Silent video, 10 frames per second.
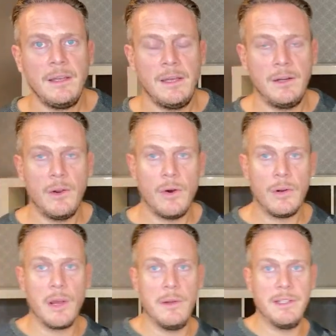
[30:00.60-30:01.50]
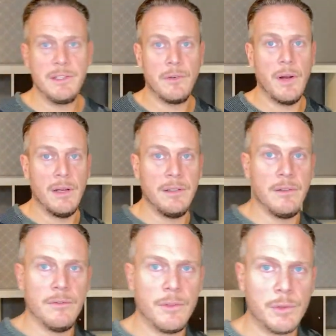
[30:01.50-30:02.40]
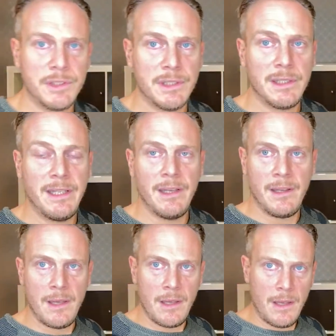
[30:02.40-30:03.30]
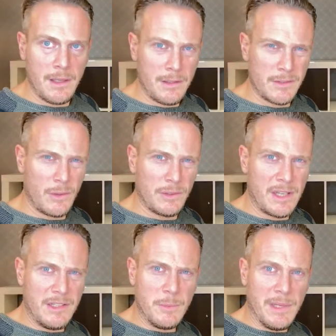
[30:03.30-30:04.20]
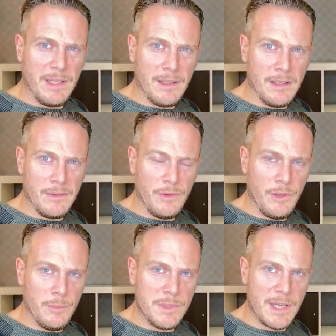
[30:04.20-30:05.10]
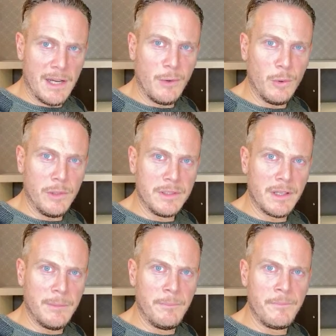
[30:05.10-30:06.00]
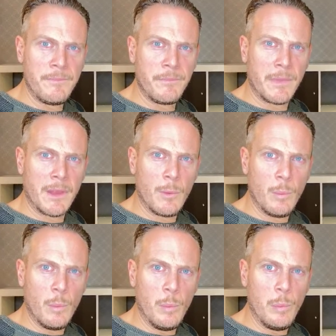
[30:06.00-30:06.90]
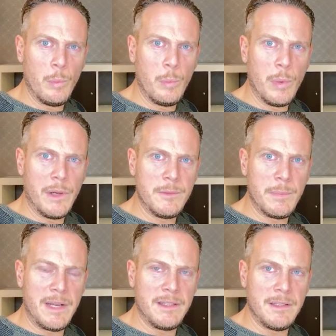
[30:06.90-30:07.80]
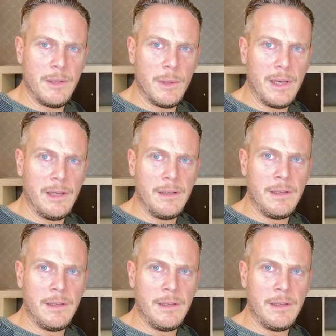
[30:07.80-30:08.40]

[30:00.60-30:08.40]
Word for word: in an ongoing charade, unfortunately. It's not nice being the doomsayer all the time, but it's better to